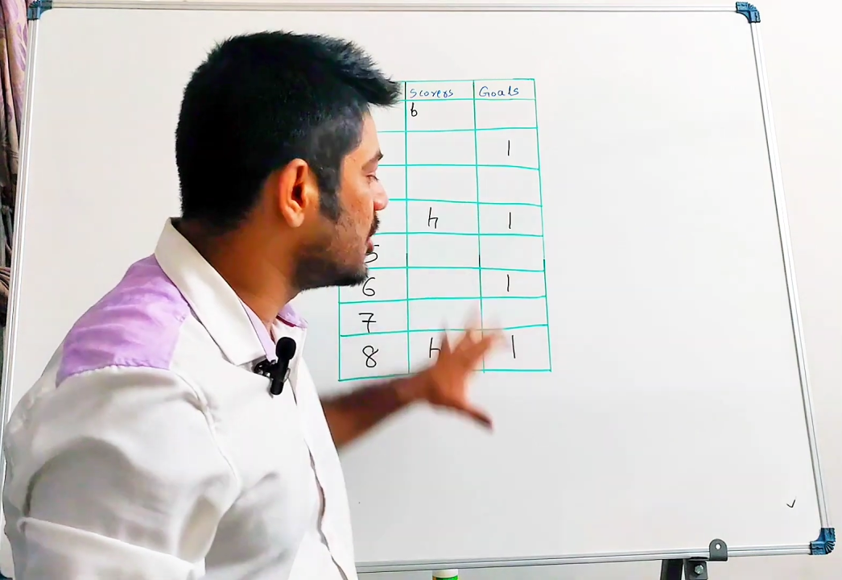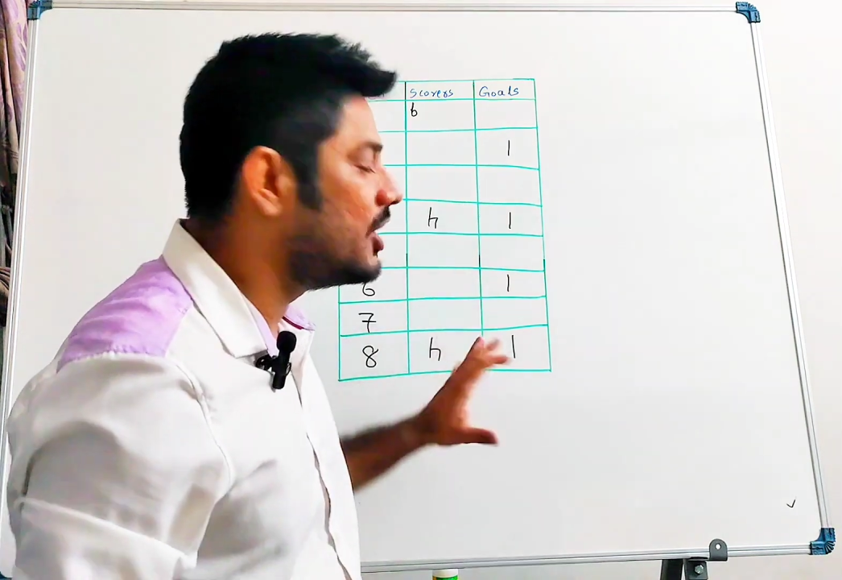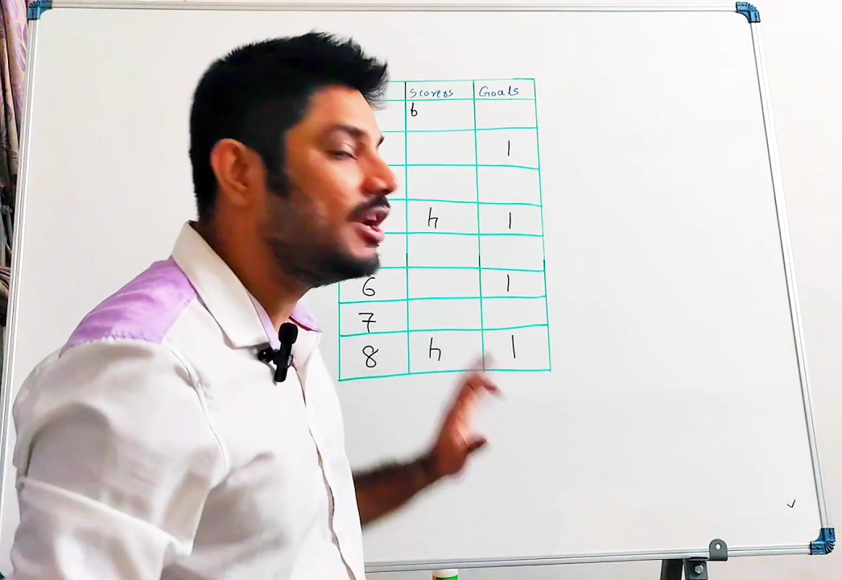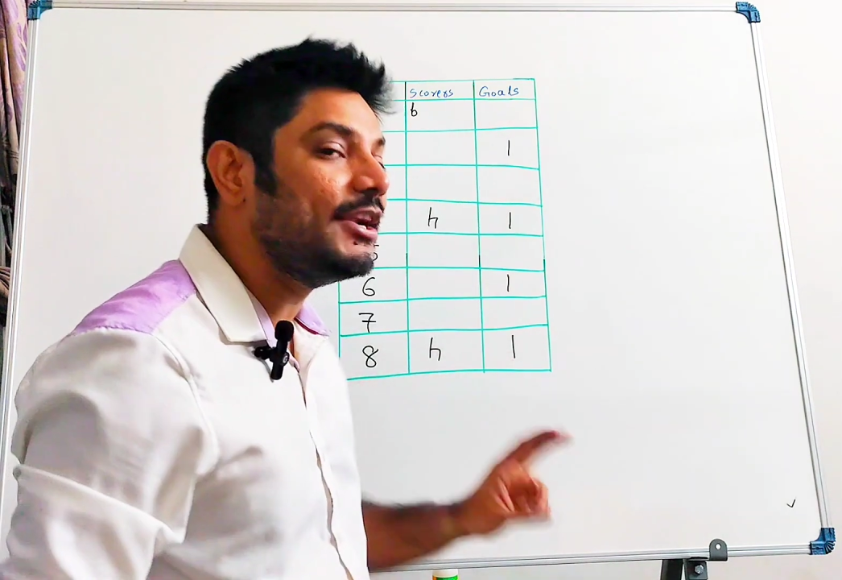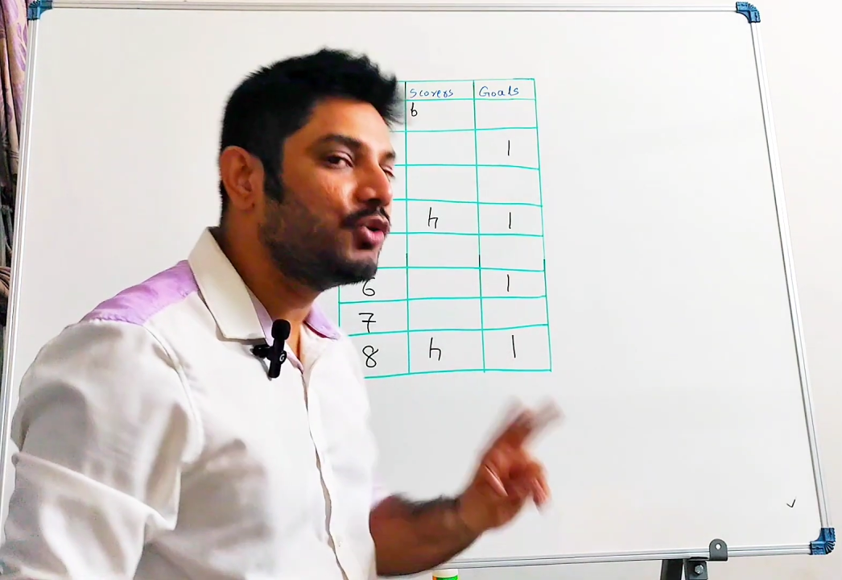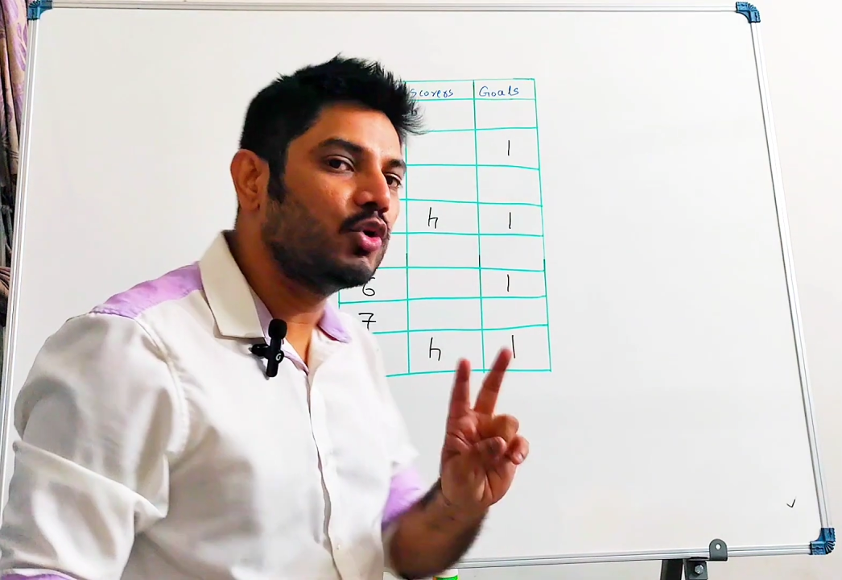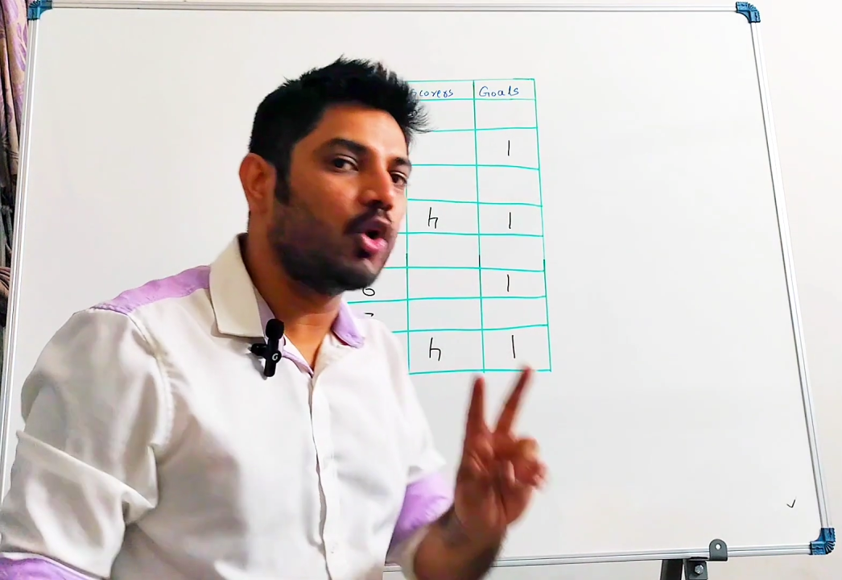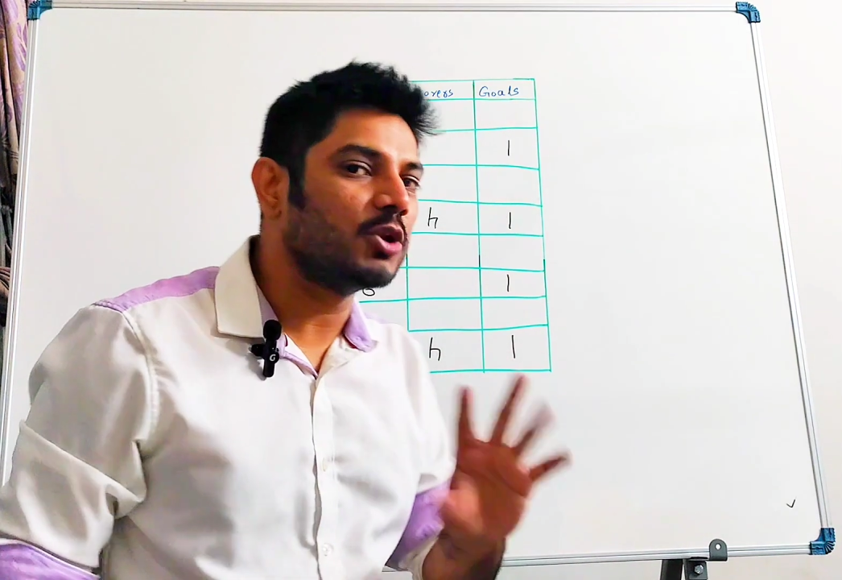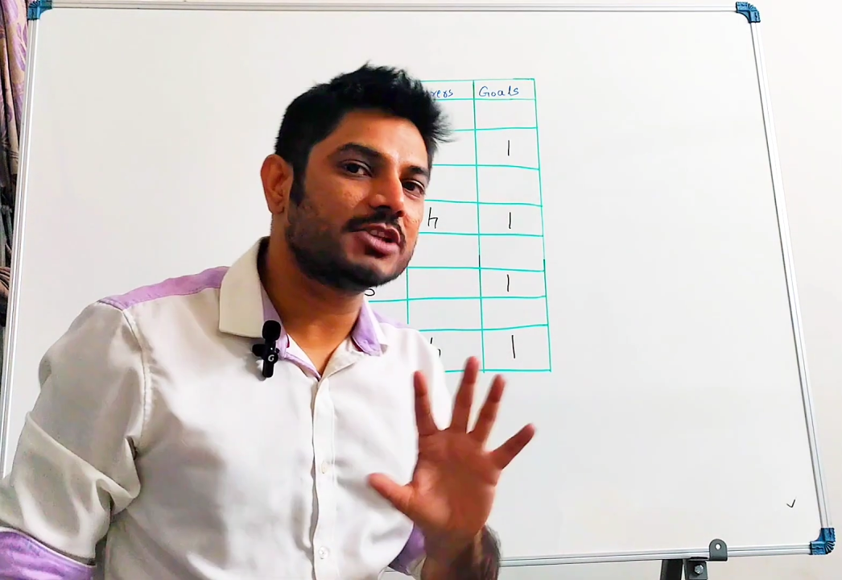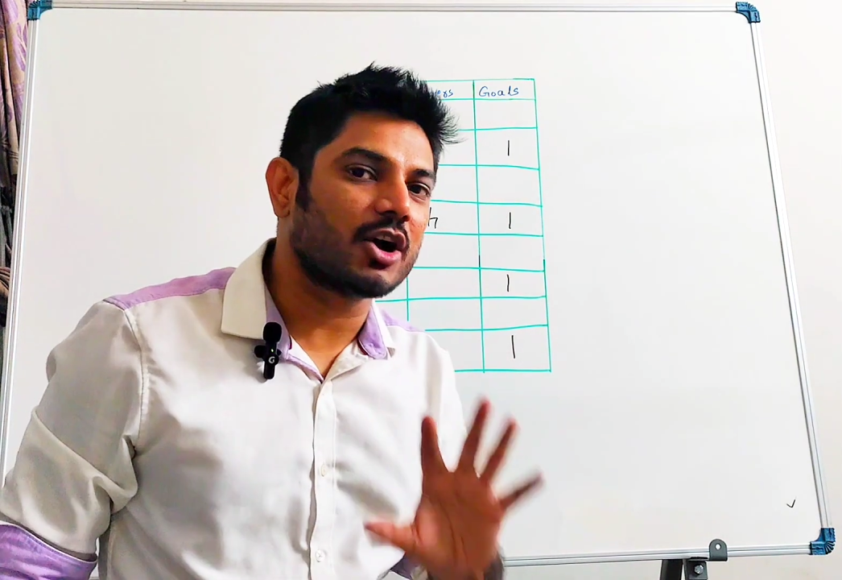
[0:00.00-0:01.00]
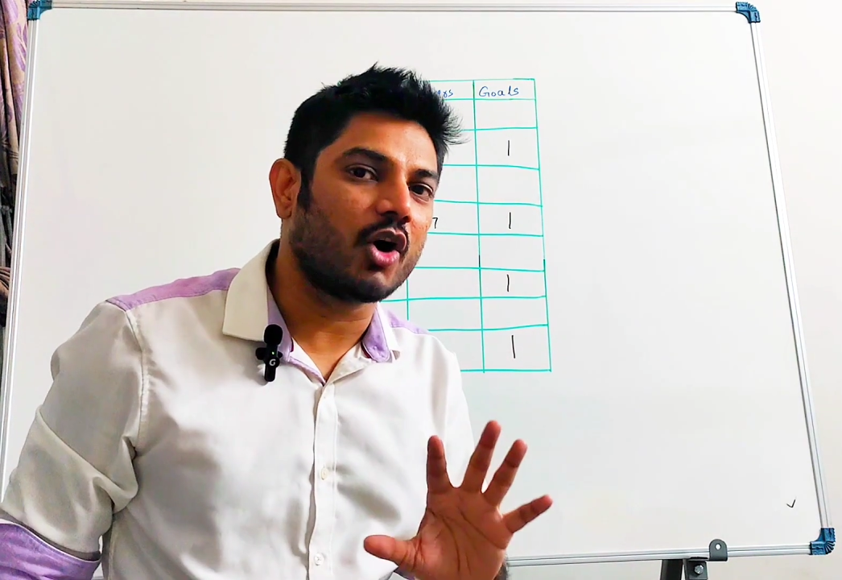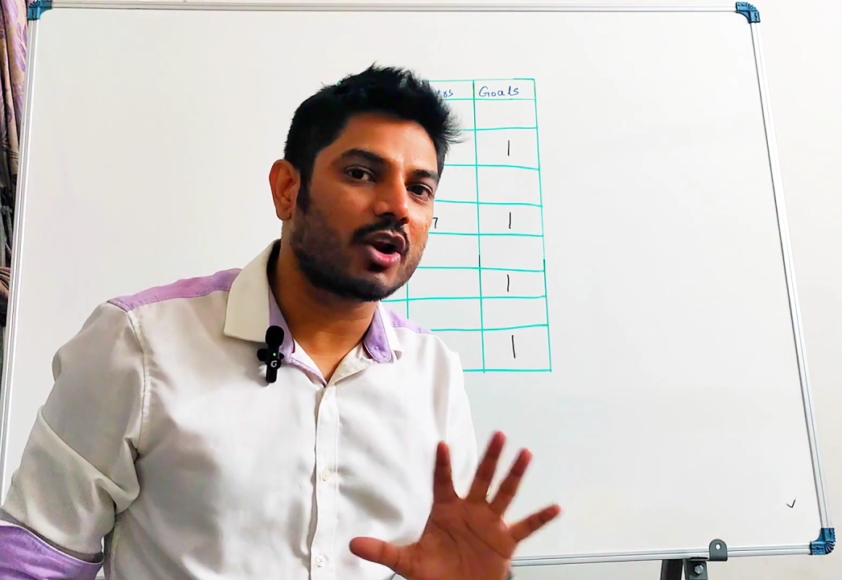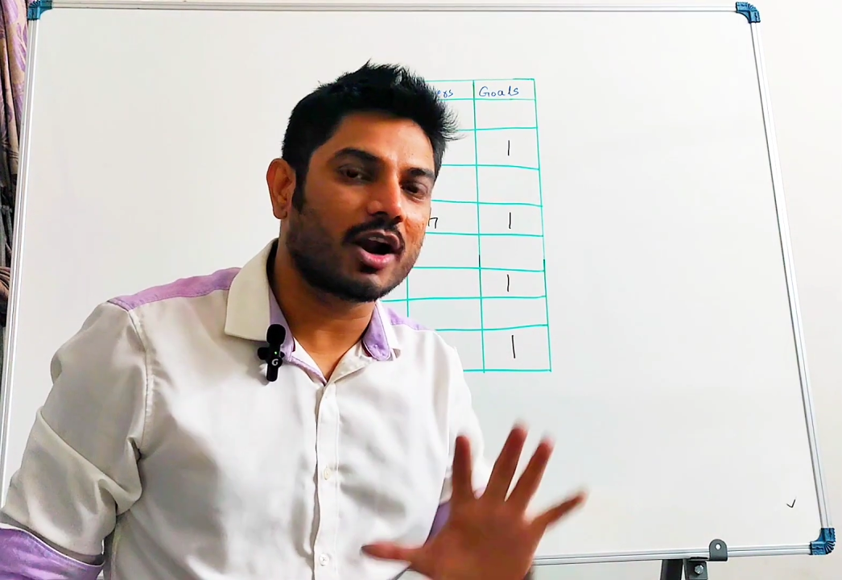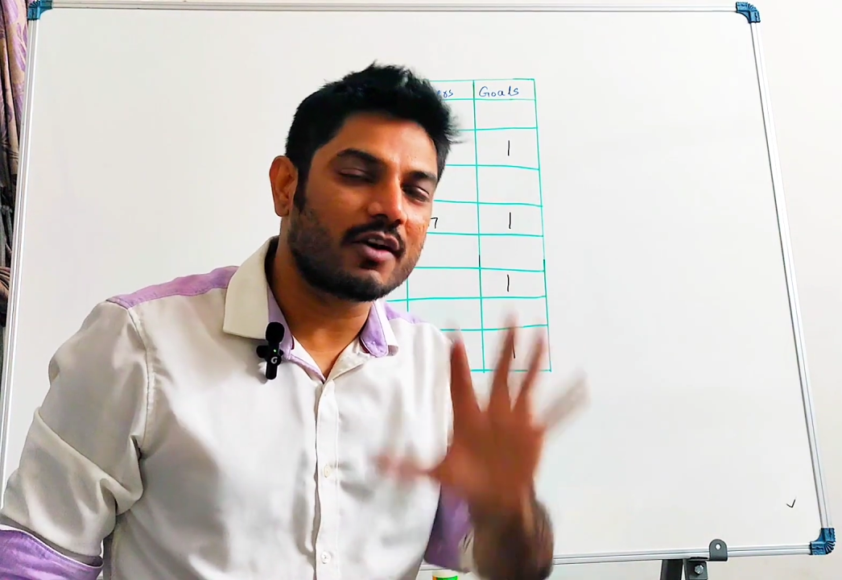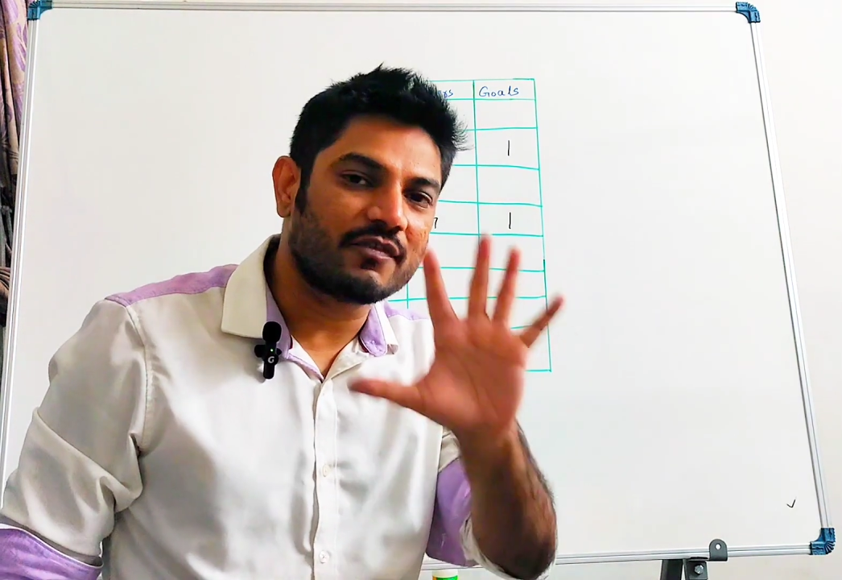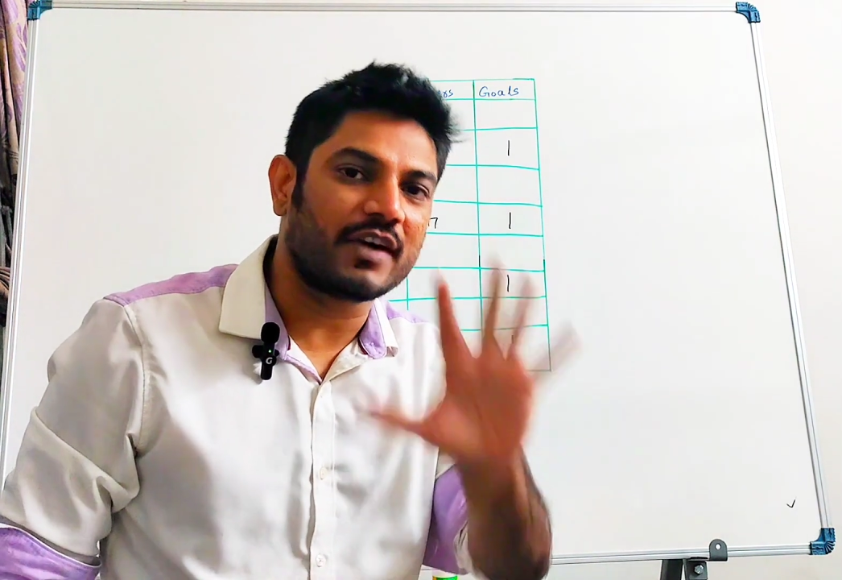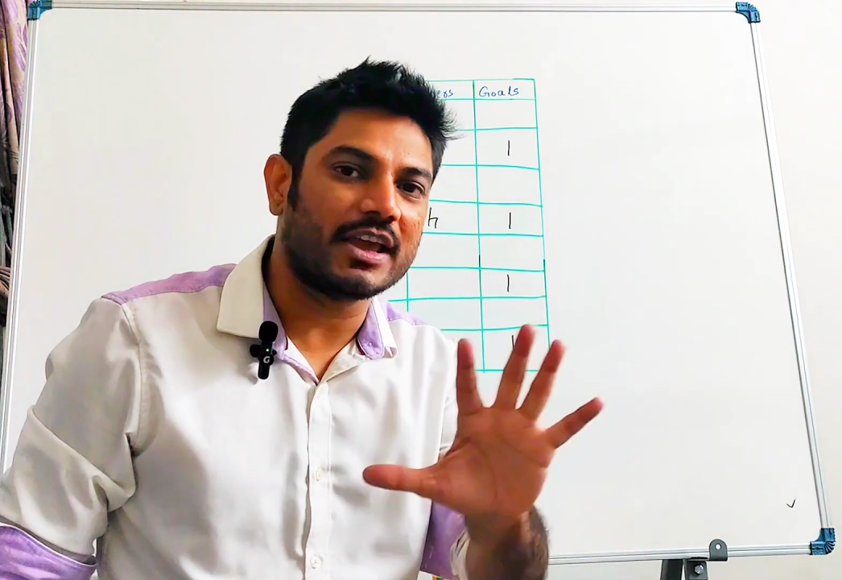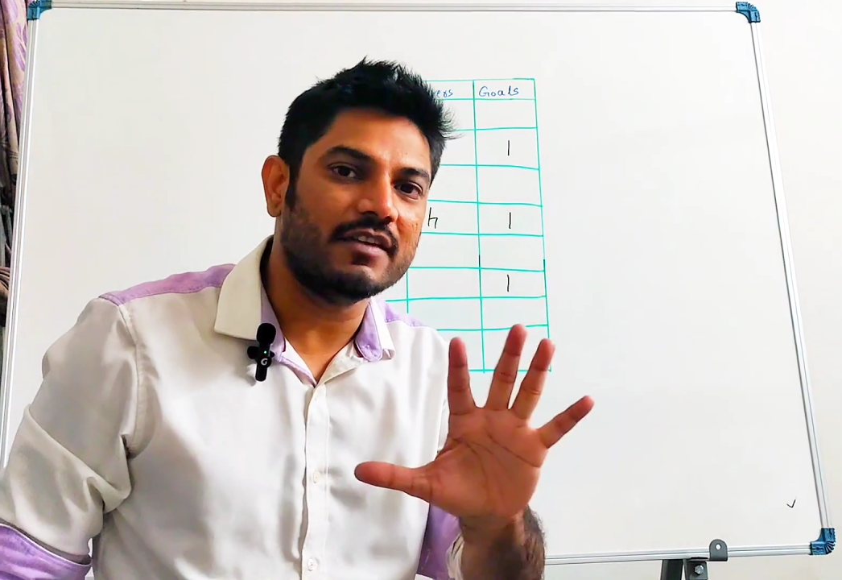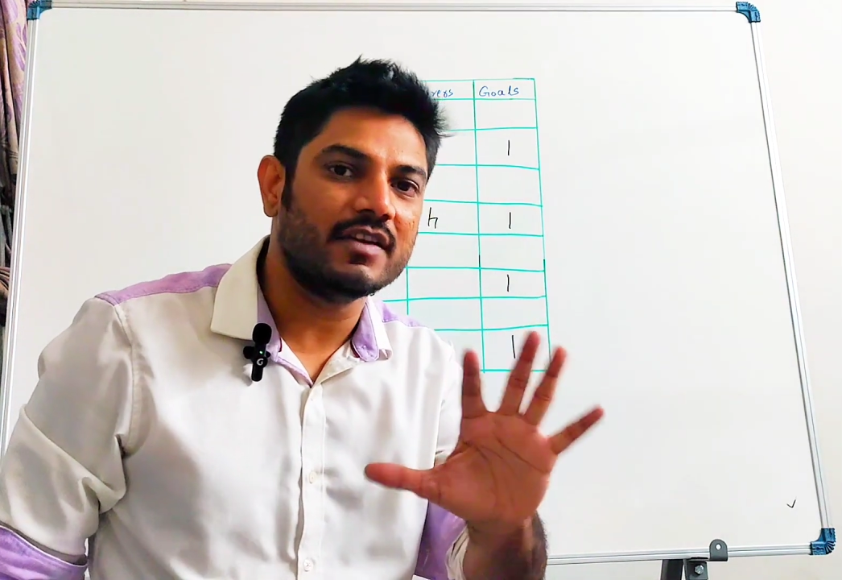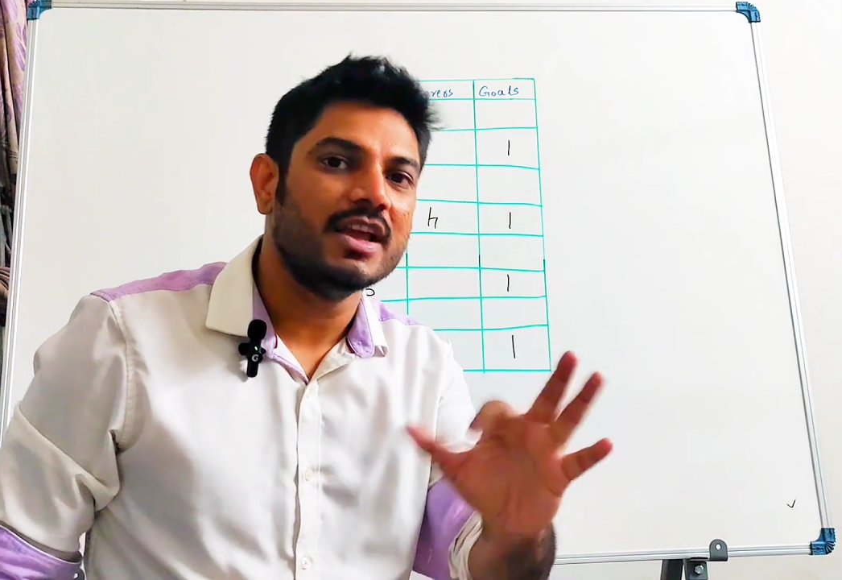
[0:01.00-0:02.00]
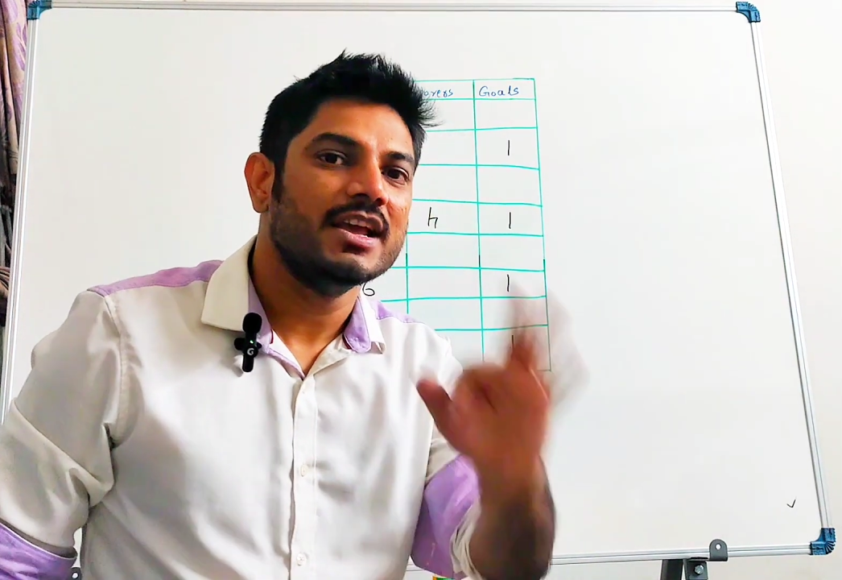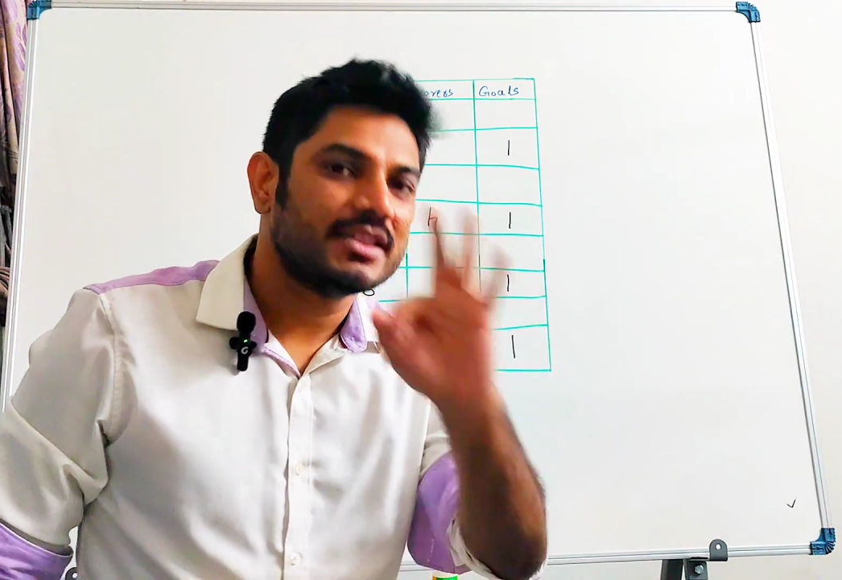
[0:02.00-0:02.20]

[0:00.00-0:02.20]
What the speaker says: Clearly 2 goals are gone out of 5.